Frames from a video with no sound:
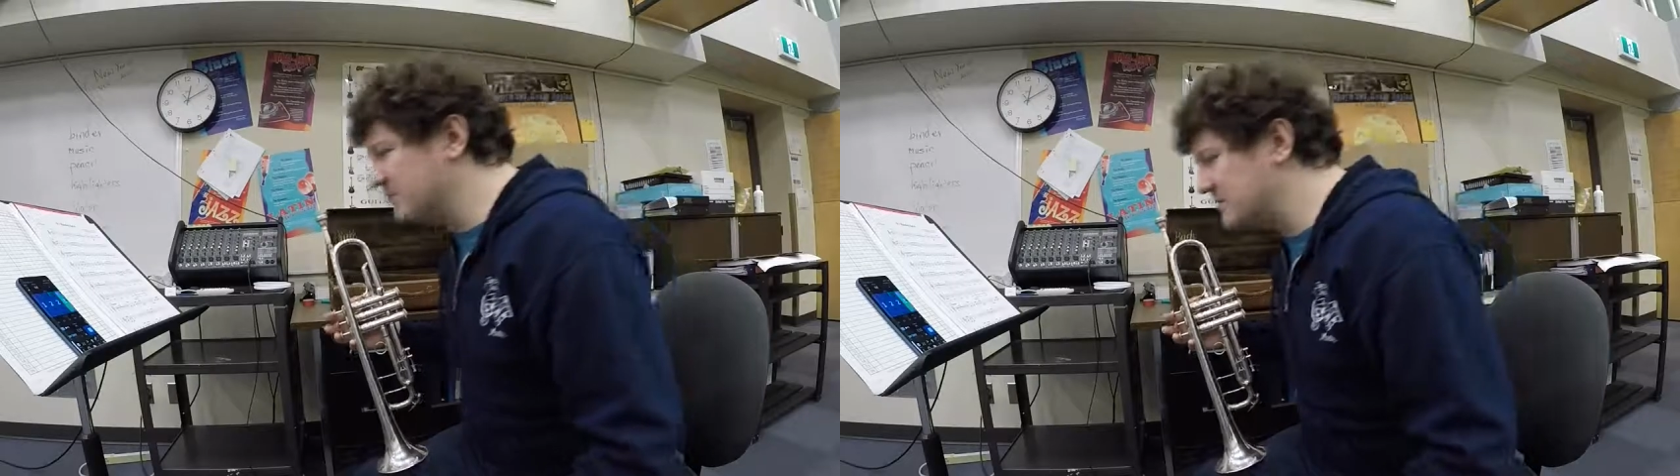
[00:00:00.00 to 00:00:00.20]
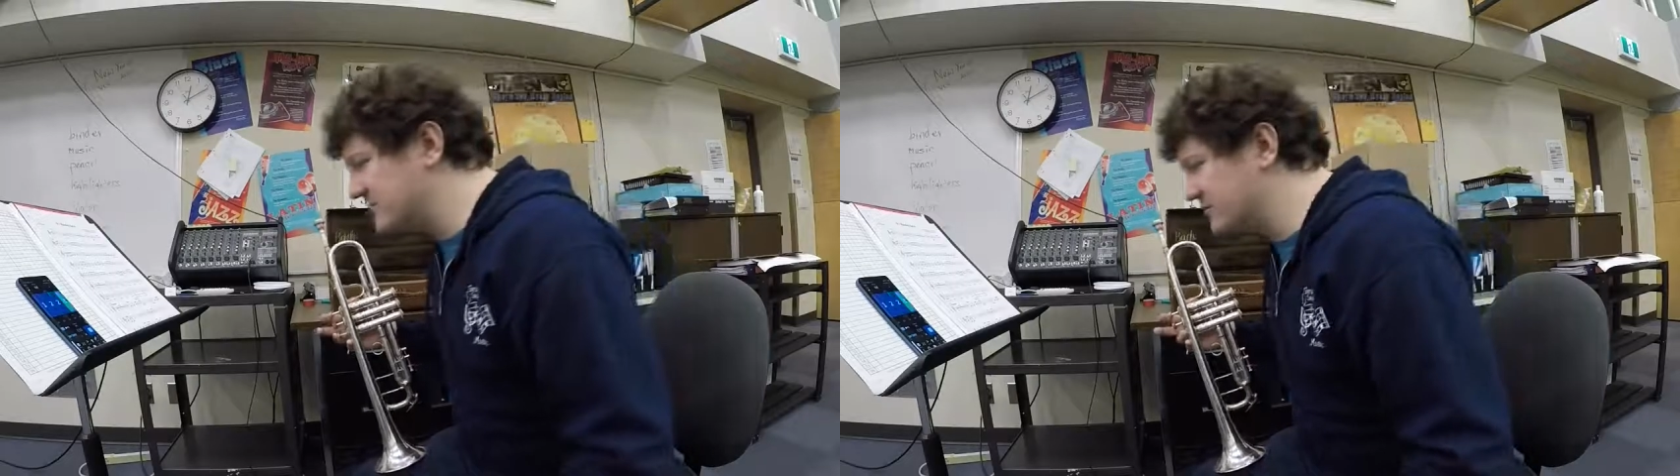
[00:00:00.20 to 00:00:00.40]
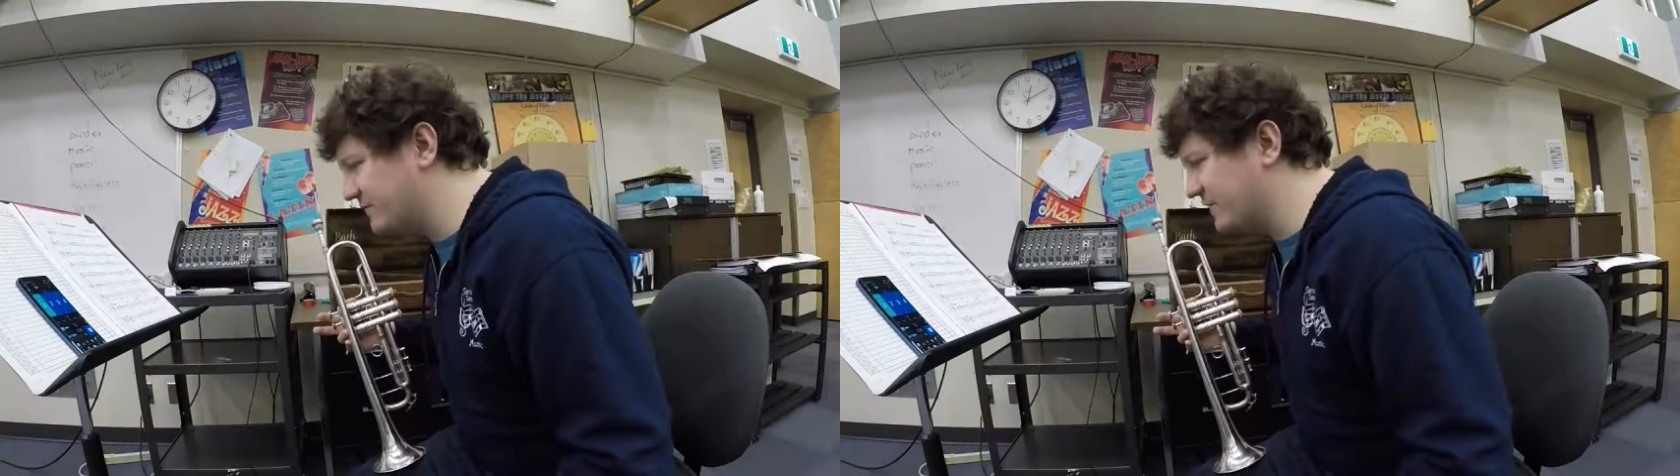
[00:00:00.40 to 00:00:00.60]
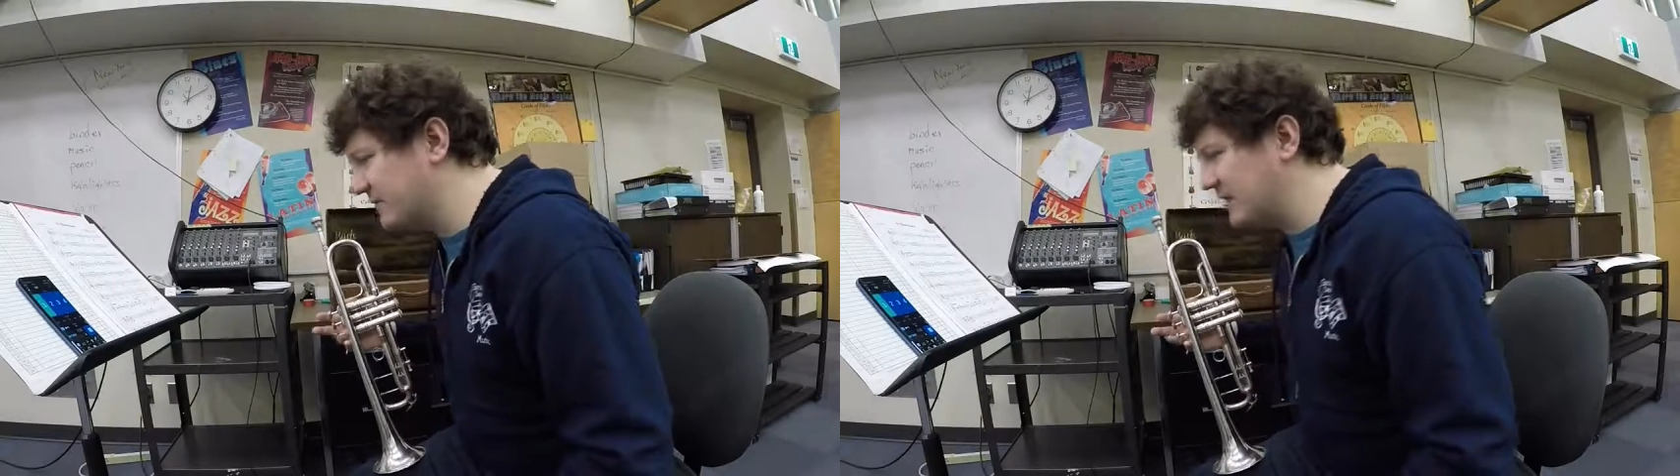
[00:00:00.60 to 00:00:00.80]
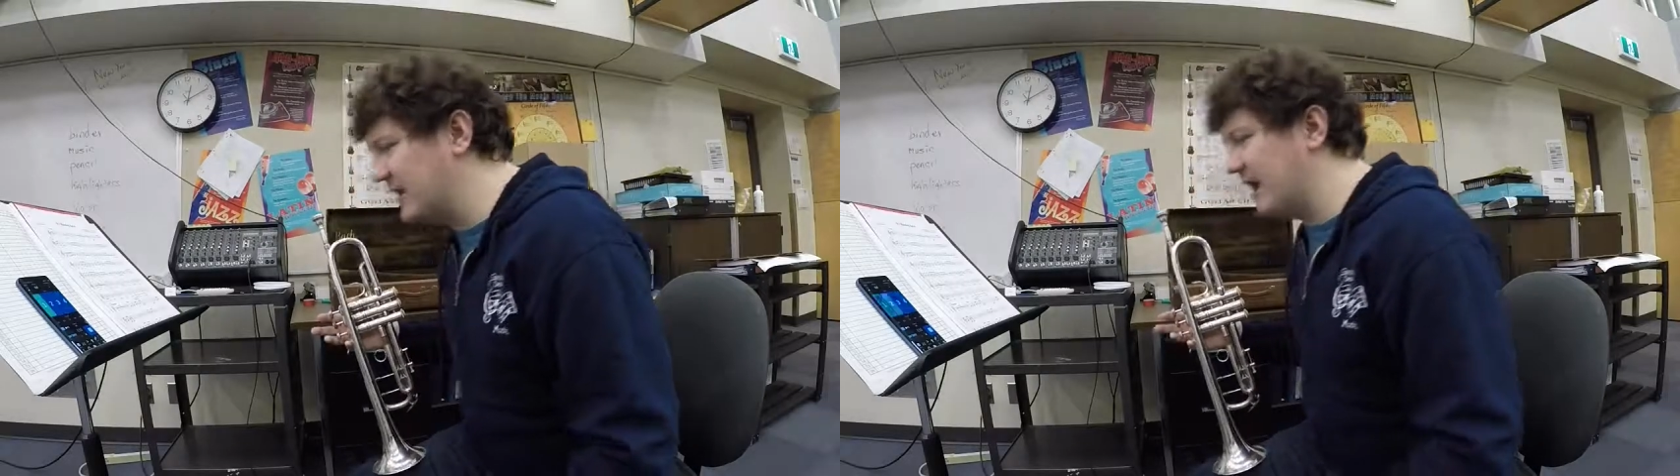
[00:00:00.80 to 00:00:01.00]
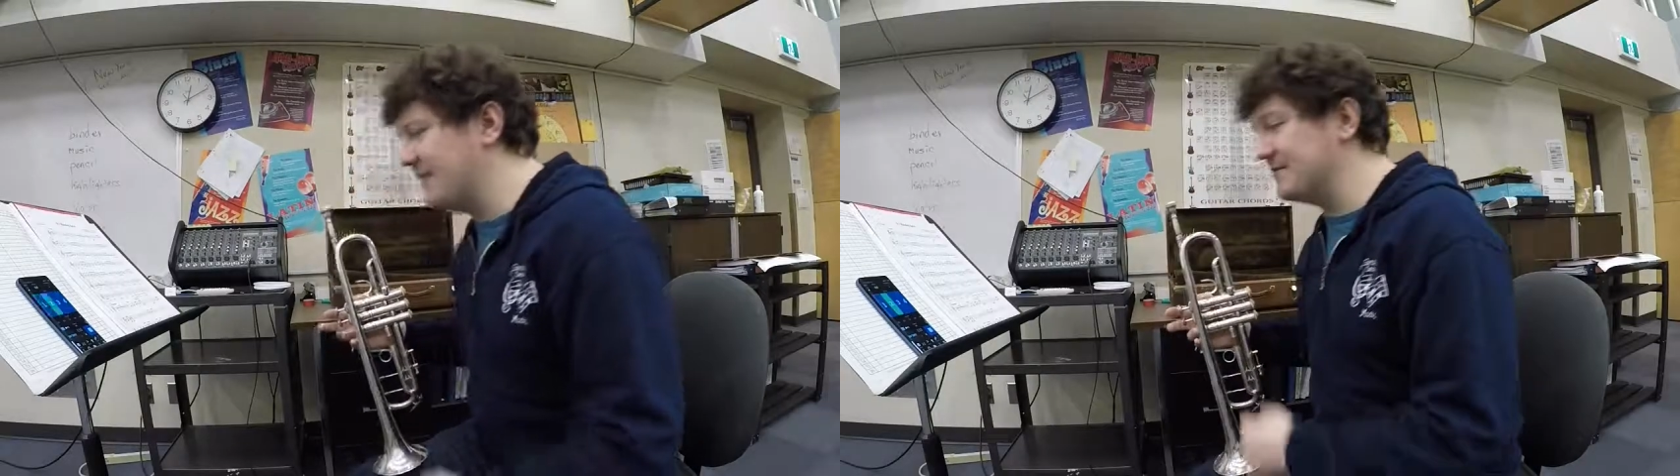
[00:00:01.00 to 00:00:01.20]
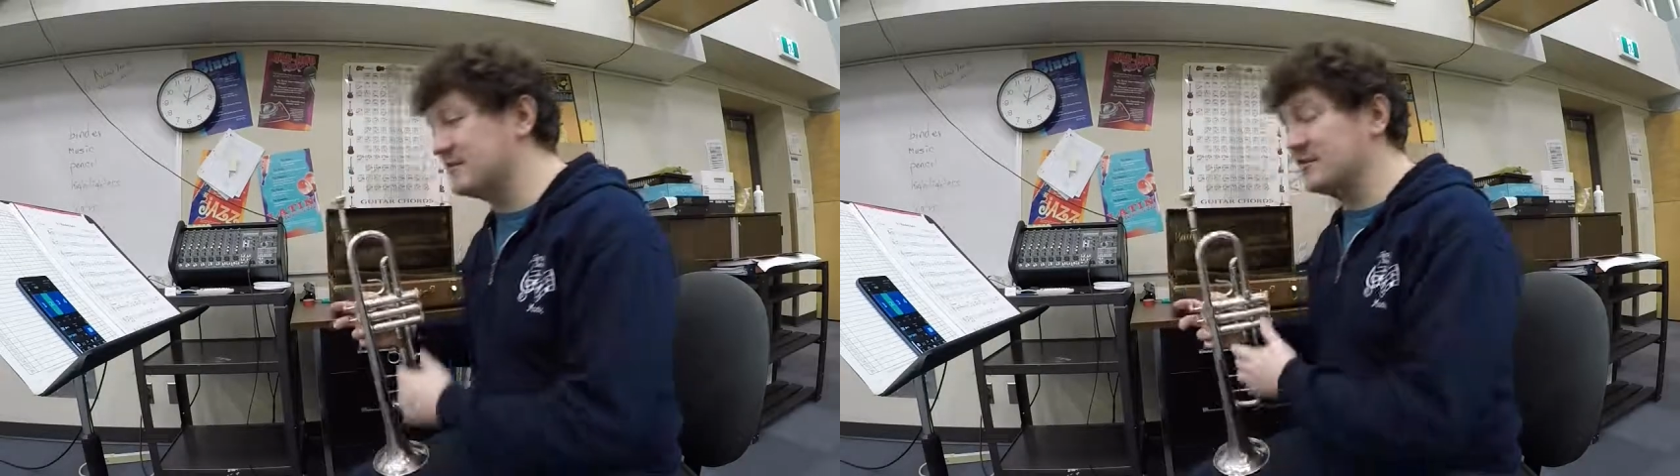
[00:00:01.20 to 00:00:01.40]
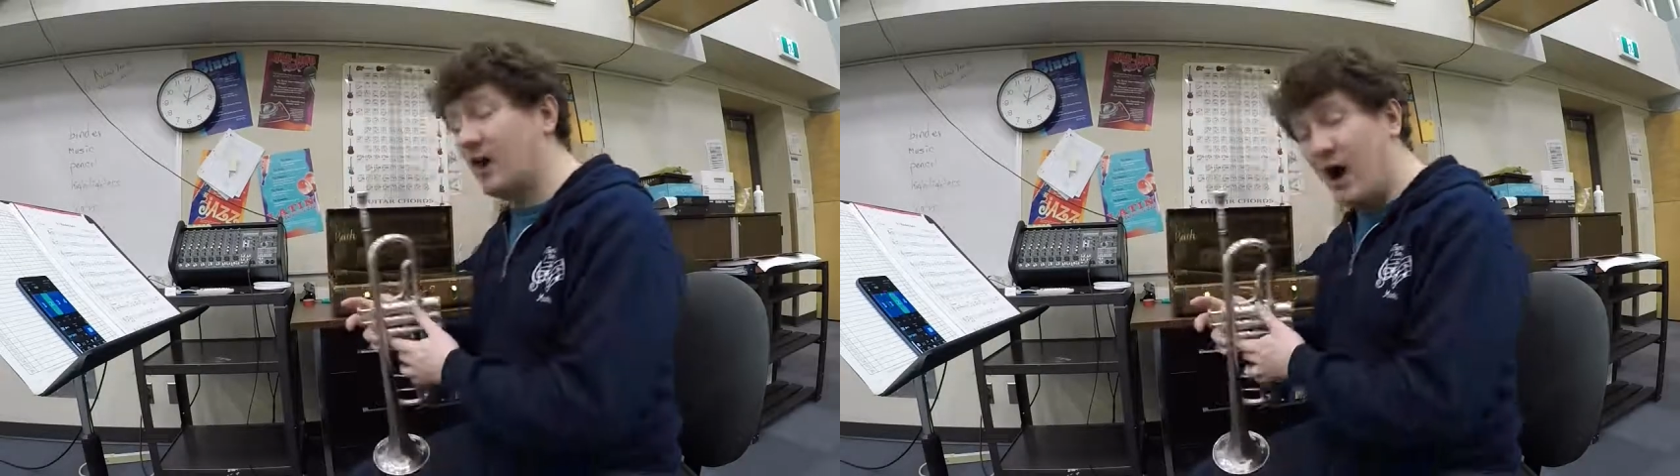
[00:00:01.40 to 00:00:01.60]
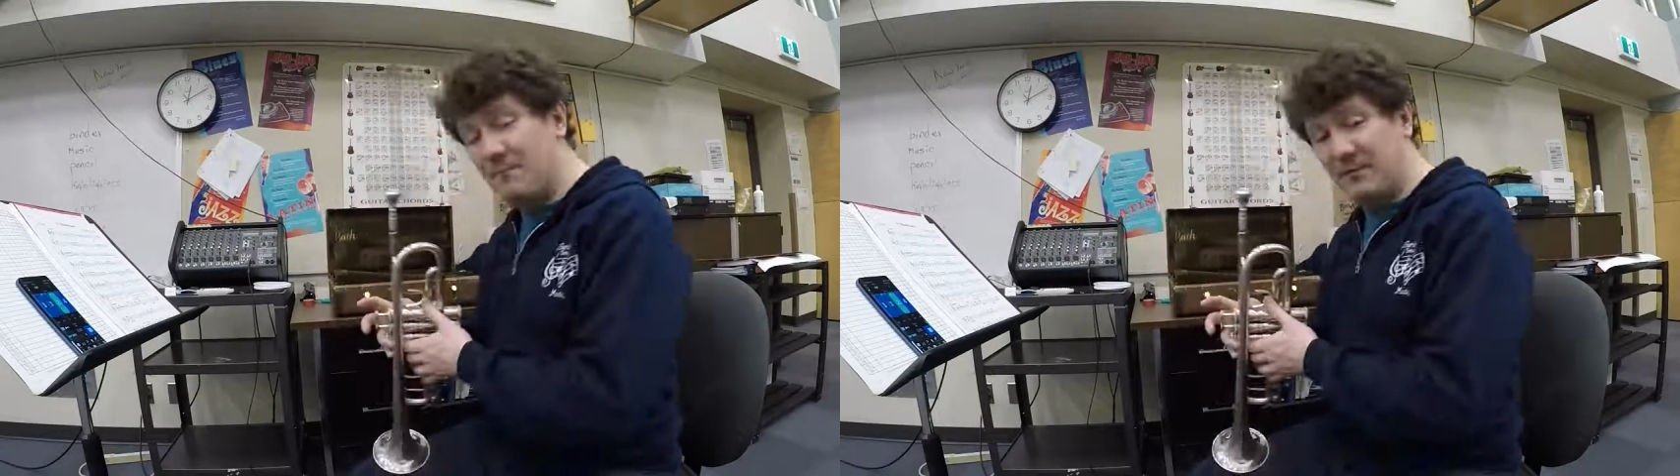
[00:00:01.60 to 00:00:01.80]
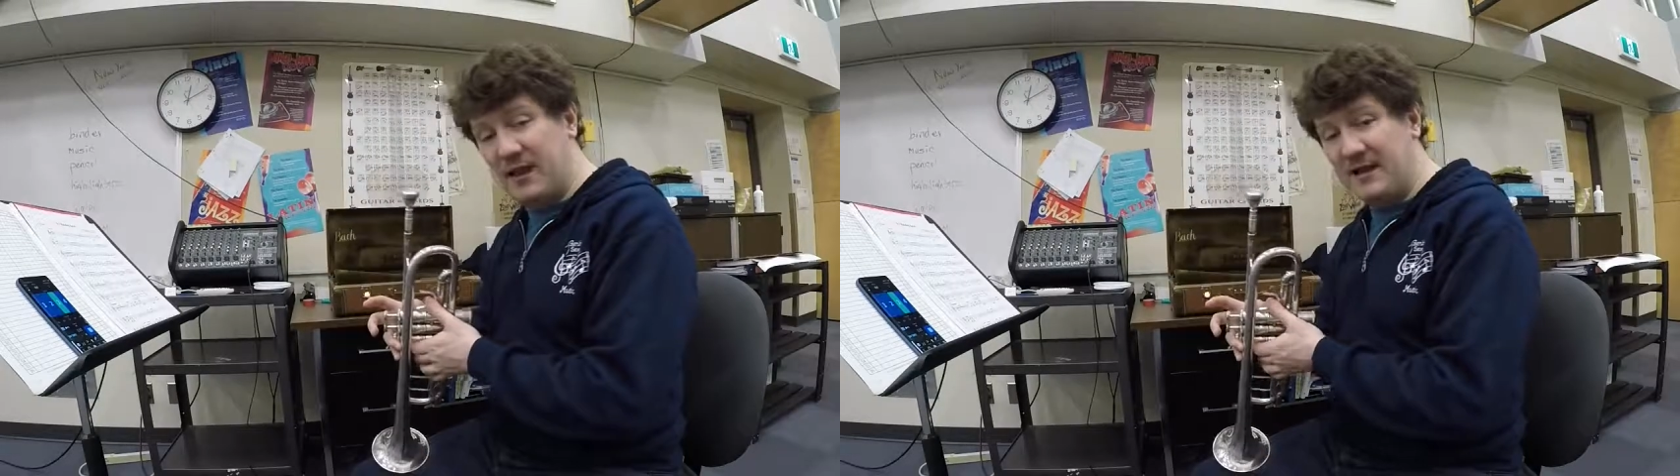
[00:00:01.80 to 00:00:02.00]
So this is measure 50, and this is the
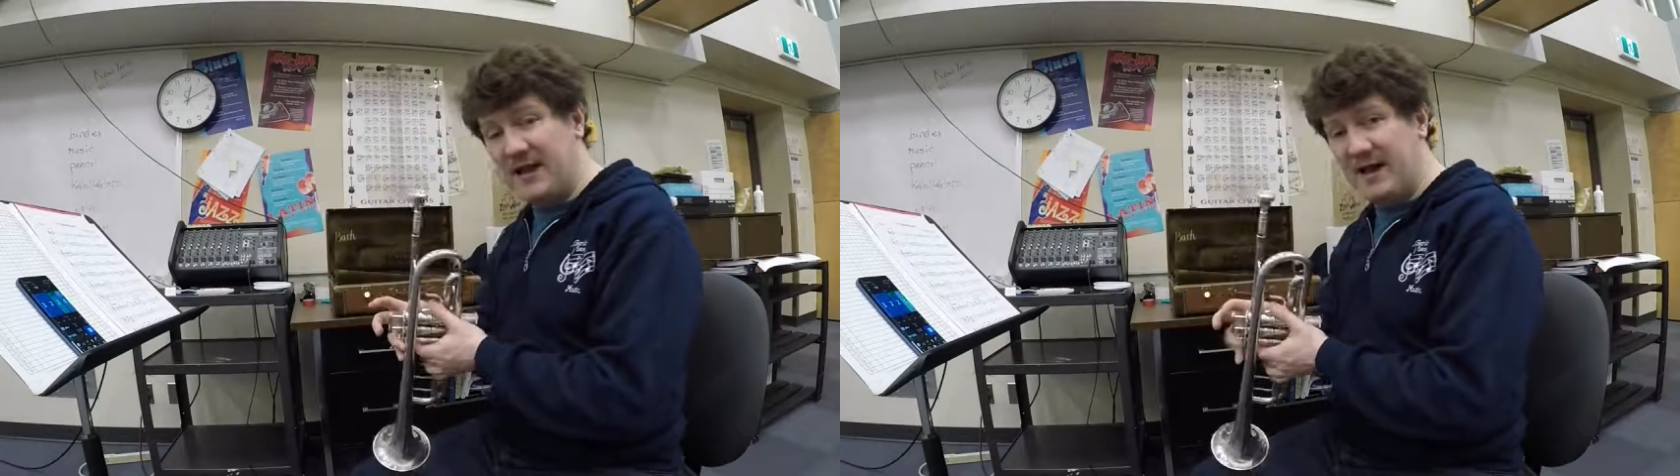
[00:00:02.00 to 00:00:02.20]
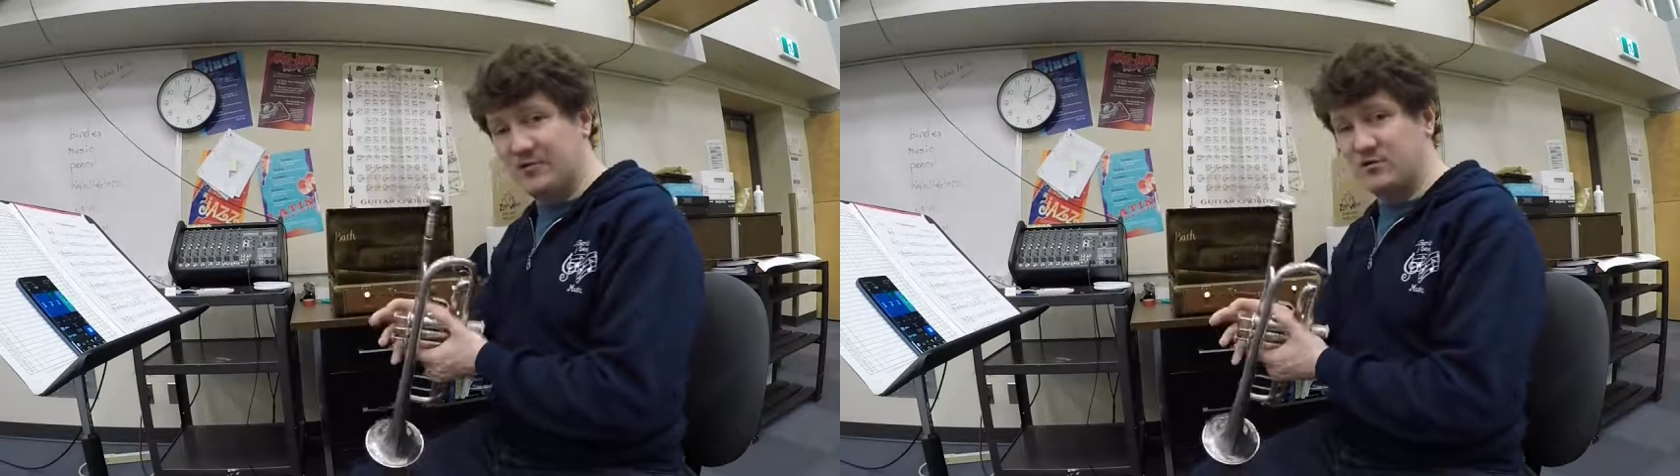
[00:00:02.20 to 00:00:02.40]
top line now.